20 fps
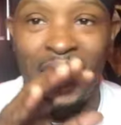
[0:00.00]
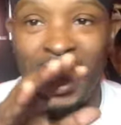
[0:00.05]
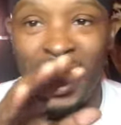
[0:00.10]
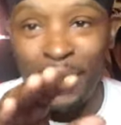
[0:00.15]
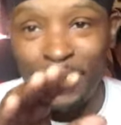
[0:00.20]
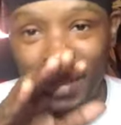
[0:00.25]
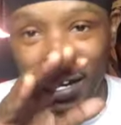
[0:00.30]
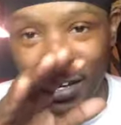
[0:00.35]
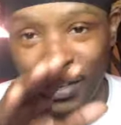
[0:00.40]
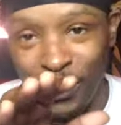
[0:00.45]

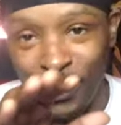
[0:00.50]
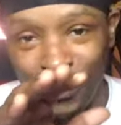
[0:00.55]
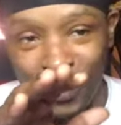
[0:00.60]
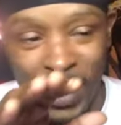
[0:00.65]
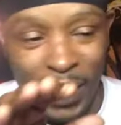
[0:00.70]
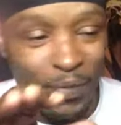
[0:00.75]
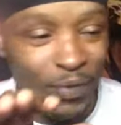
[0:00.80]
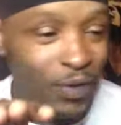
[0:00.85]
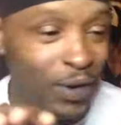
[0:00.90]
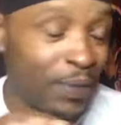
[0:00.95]
I'm not gonna
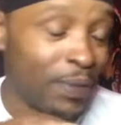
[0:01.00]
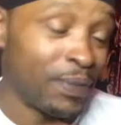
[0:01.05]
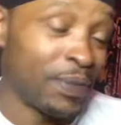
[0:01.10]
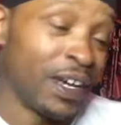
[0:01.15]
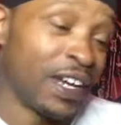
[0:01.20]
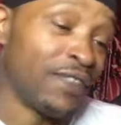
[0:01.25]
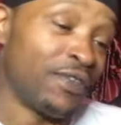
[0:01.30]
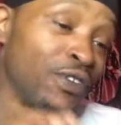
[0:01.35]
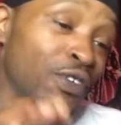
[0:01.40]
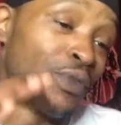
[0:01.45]
wrap you up. I'm
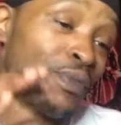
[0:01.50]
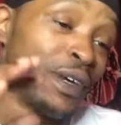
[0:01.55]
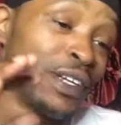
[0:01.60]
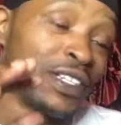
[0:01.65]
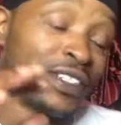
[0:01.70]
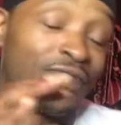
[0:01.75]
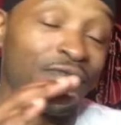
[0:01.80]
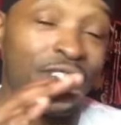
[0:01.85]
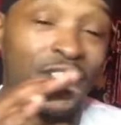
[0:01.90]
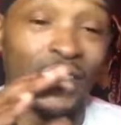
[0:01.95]
not even gonna make
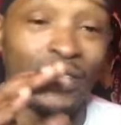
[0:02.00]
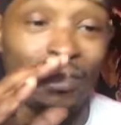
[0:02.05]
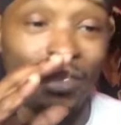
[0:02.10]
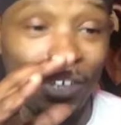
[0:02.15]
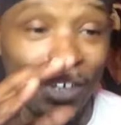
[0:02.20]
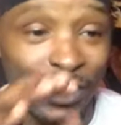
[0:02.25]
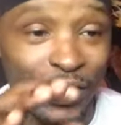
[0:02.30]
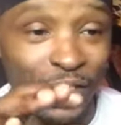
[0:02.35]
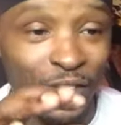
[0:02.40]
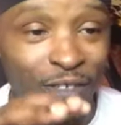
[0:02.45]
this video
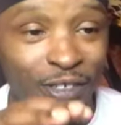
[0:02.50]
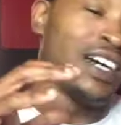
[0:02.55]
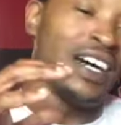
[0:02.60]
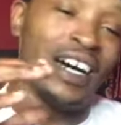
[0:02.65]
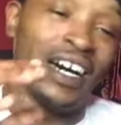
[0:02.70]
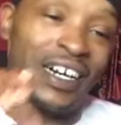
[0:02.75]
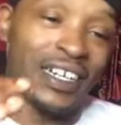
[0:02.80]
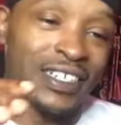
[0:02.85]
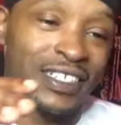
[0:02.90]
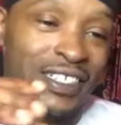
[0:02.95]
long.
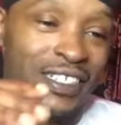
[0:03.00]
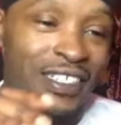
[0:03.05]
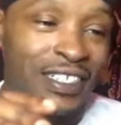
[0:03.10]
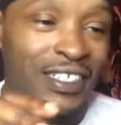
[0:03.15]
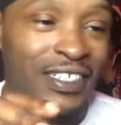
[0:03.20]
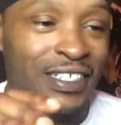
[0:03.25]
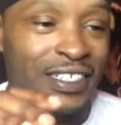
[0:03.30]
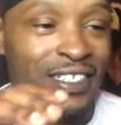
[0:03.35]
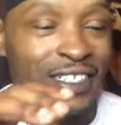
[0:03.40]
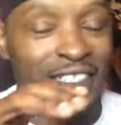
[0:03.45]

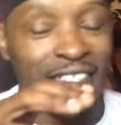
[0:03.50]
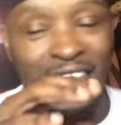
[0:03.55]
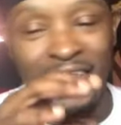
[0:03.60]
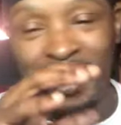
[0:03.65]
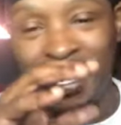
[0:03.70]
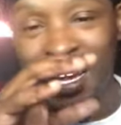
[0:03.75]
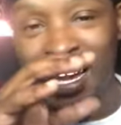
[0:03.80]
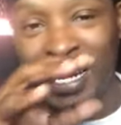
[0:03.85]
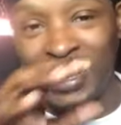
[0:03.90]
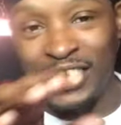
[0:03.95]
Honestly,
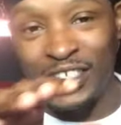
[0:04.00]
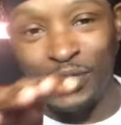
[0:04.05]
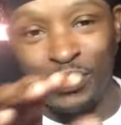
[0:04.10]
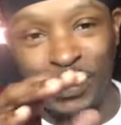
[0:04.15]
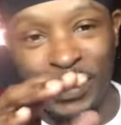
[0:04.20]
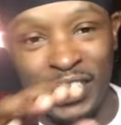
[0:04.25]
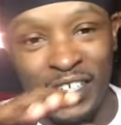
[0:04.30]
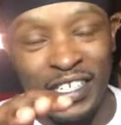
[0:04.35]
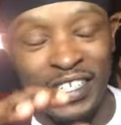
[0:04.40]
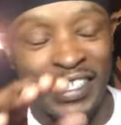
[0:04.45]
I just
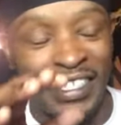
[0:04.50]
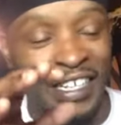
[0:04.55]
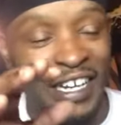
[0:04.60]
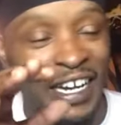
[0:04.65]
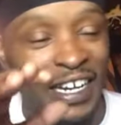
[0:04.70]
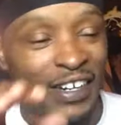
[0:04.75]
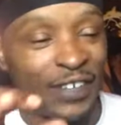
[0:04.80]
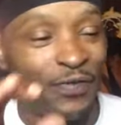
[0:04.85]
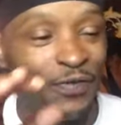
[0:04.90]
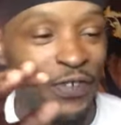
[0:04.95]
wanted to
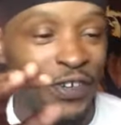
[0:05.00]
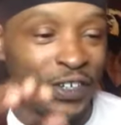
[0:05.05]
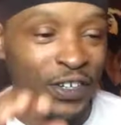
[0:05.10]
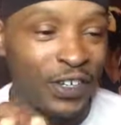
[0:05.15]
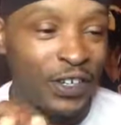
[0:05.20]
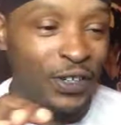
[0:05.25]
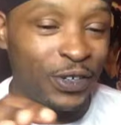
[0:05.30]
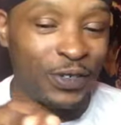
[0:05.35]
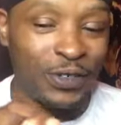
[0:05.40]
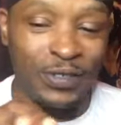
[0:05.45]
kind of
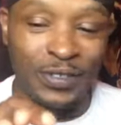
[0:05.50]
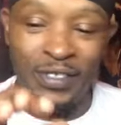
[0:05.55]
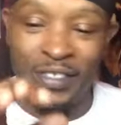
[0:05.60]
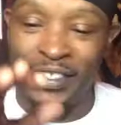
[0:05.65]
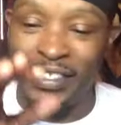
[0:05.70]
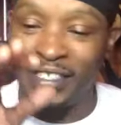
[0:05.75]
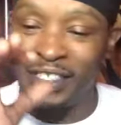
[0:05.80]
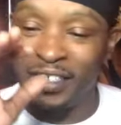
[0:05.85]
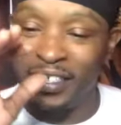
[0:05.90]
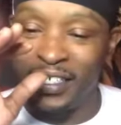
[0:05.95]
footnote
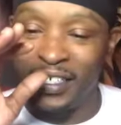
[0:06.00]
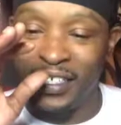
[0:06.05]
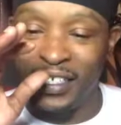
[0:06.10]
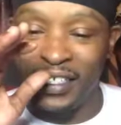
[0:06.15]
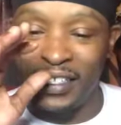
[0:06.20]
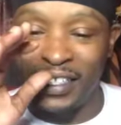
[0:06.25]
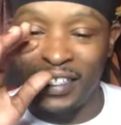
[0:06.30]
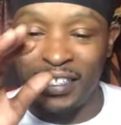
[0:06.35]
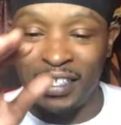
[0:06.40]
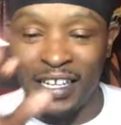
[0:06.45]

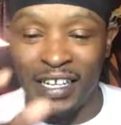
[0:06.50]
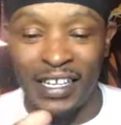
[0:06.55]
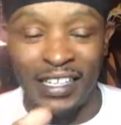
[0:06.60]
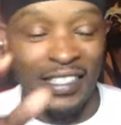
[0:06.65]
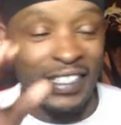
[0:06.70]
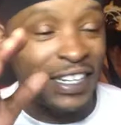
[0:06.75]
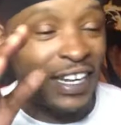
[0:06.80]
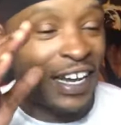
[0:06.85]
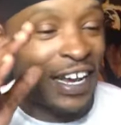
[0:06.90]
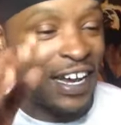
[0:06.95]
the
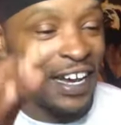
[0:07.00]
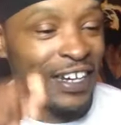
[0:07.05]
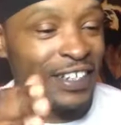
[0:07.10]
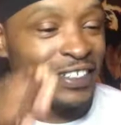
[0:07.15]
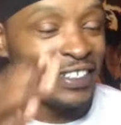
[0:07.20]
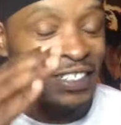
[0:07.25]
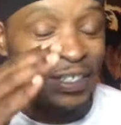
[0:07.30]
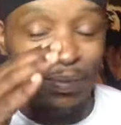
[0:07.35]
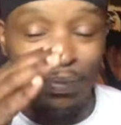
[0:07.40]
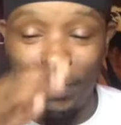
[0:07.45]
day that I
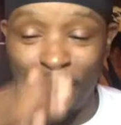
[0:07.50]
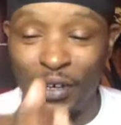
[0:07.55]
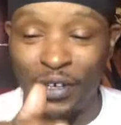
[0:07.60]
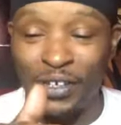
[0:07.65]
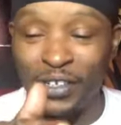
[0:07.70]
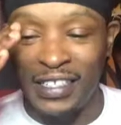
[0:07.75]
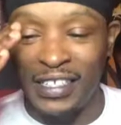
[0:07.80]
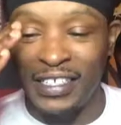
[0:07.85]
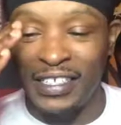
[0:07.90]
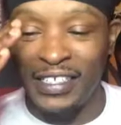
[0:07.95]
actually
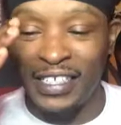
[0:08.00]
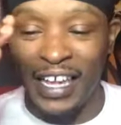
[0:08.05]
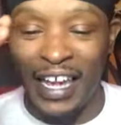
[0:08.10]
bought this